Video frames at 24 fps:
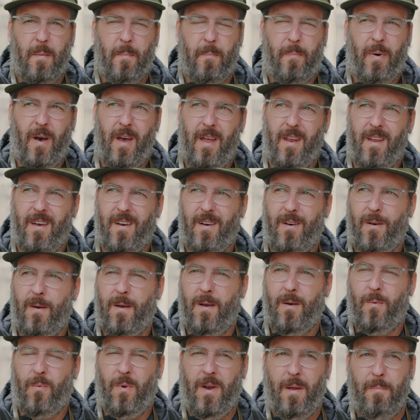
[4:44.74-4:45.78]
But
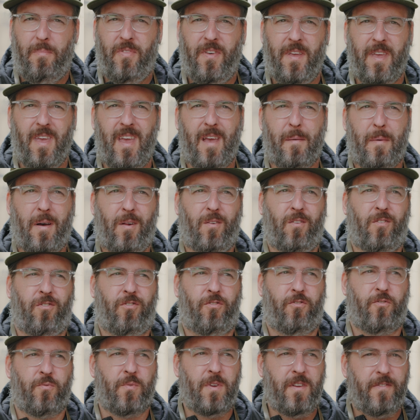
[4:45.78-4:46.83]
when I'm thinking about
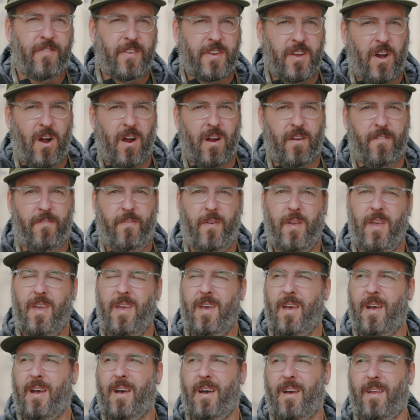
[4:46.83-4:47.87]
street
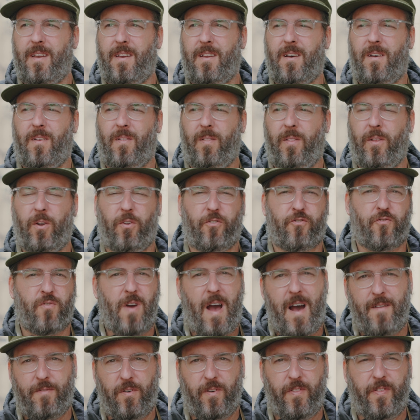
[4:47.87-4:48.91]
photography and little
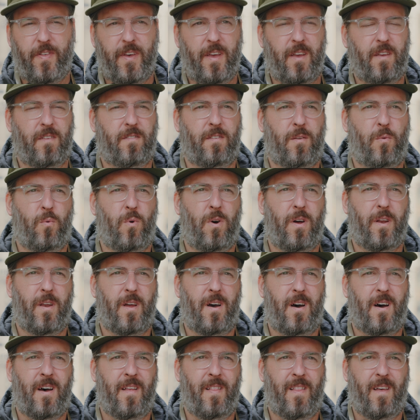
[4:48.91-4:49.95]
travel things and
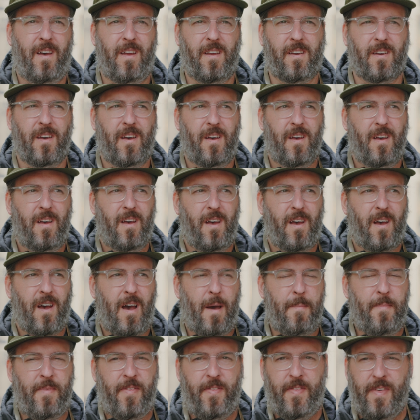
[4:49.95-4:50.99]
whatnot, like
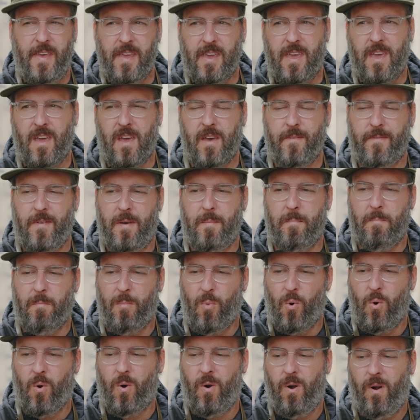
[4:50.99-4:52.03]
I'm thinking of it
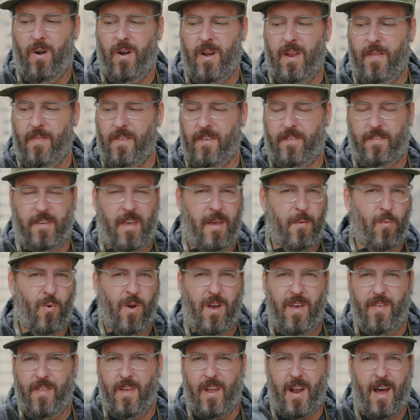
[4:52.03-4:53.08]
more in the same
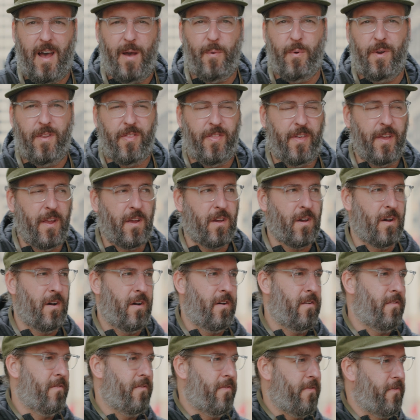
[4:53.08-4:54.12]
way that I would think
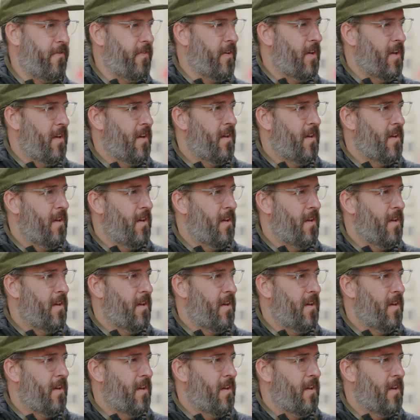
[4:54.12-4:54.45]
of